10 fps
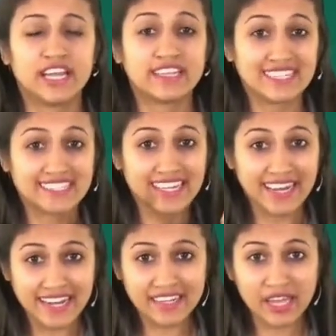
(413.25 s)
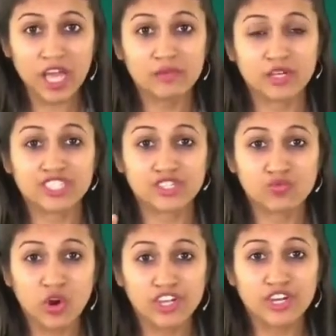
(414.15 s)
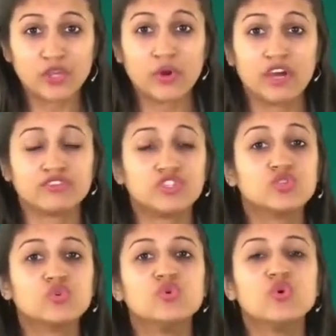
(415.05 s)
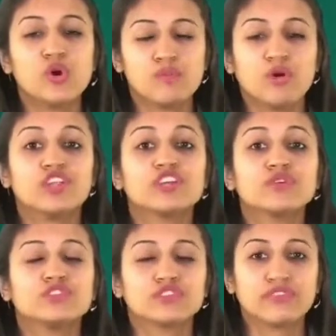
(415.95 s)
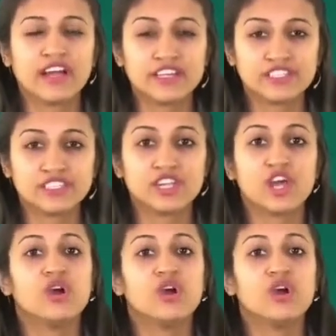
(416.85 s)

And that's correct because in water, you have 2 molecules of hydrogen